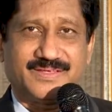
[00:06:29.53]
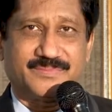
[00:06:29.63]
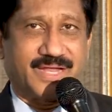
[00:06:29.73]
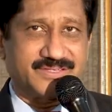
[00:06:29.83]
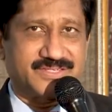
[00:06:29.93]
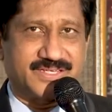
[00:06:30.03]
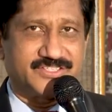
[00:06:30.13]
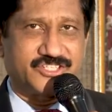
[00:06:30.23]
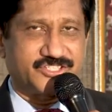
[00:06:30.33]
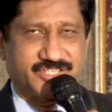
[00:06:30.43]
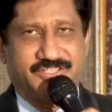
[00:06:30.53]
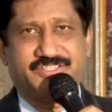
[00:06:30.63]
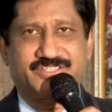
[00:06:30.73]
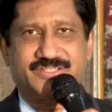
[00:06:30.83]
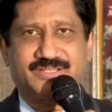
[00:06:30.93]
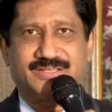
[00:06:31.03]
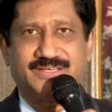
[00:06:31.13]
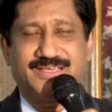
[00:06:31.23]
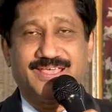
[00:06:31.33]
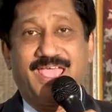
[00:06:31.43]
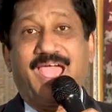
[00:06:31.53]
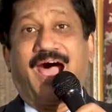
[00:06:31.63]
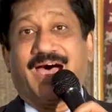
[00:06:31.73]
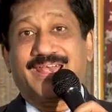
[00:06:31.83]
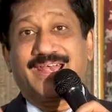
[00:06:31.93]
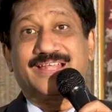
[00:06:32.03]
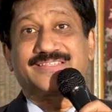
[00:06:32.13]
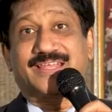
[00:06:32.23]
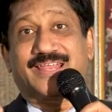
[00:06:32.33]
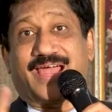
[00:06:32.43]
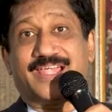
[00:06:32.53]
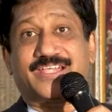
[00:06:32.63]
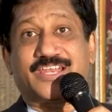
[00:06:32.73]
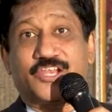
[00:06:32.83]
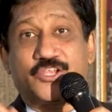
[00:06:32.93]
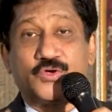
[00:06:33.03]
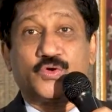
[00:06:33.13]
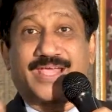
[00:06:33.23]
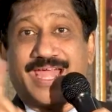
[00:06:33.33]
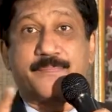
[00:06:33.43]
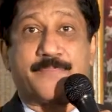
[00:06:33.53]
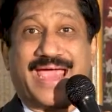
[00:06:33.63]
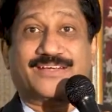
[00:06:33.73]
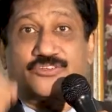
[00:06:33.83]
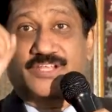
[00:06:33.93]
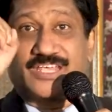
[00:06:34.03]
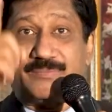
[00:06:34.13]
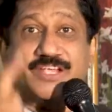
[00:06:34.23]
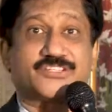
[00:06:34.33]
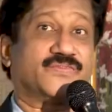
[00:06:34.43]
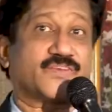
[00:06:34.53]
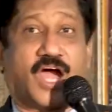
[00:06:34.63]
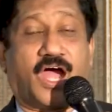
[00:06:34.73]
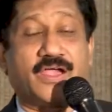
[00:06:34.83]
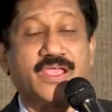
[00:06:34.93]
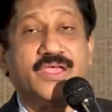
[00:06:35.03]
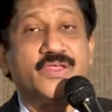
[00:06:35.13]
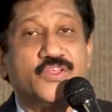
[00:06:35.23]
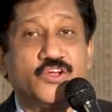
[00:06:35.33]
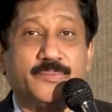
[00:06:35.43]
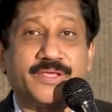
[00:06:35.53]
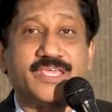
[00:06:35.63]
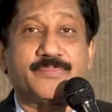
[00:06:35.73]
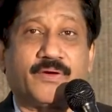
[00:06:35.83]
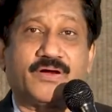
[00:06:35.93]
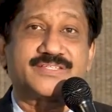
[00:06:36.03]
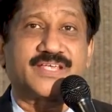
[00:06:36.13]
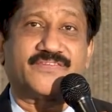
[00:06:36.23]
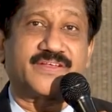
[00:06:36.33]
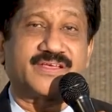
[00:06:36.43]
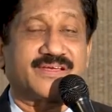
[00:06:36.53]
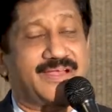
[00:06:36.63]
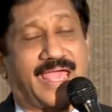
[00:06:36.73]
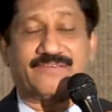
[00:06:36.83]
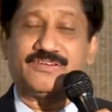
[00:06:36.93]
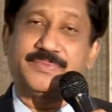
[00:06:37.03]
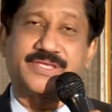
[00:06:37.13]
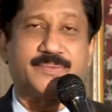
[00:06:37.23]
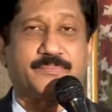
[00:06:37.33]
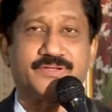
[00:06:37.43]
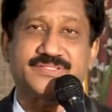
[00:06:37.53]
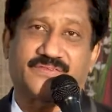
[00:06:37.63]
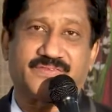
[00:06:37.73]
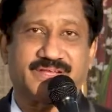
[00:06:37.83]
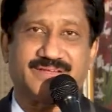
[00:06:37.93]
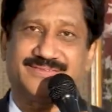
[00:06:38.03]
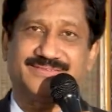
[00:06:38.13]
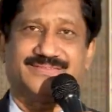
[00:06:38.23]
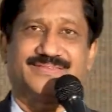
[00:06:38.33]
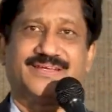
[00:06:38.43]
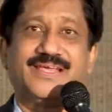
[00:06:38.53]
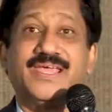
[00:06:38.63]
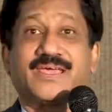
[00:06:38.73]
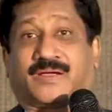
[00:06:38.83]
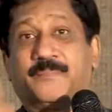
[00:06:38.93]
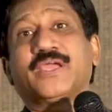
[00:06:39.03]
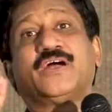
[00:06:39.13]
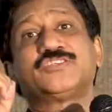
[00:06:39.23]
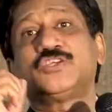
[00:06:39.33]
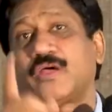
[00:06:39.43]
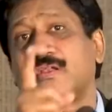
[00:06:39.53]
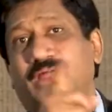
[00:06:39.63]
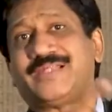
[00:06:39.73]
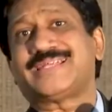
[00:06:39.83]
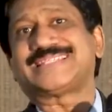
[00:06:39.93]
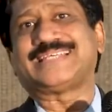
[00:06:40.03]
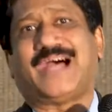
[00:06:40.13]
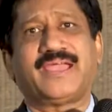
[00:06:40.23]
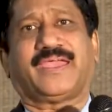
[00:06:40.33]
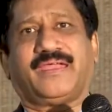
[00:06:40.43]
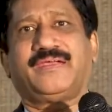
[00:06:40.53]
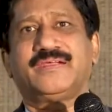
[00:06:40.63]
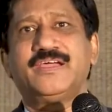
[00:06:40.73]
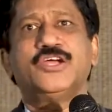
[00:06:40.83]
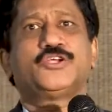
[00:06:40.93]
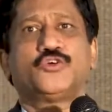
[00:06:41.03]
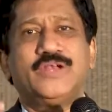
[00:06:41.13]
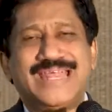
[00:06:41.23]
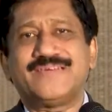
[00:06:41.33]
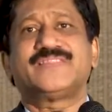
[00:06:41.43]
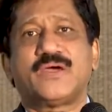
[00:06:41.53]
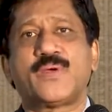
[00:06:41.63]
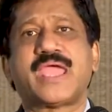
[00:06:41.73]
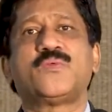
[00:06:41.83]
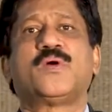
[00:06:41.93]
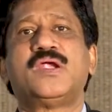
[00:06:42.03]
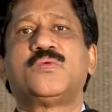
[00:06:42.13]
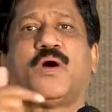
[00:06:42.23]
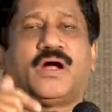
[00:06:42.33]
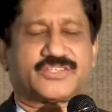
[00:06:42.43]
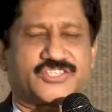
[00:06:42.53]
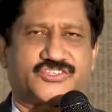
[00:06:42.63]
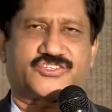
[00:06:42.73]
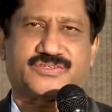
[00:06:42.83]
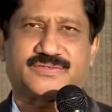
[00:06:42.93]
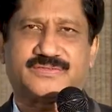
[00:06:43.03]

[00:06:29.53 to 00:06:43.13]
Brothers and sisters, unless and until you get back to the image of God, you'll be keep on suffering and I will be keep on suffering. because you are not designed to live the way world wants.